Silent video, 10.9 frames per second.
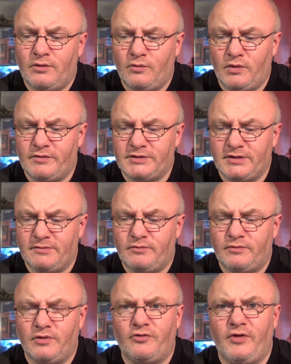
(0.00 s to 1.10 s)
whereas the
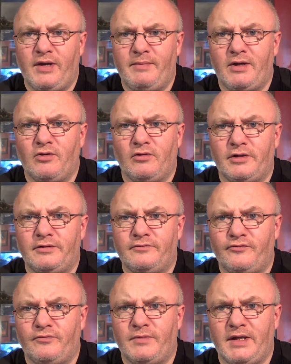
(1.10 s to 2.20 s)
creamy colour
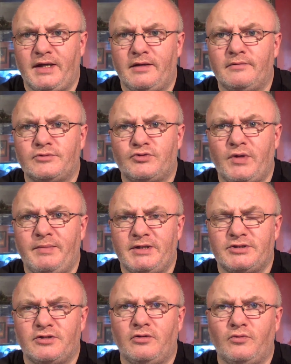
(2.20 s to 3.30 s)
from the Screaming
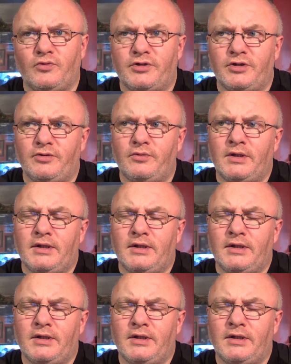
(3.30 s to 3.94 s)
Skull would do.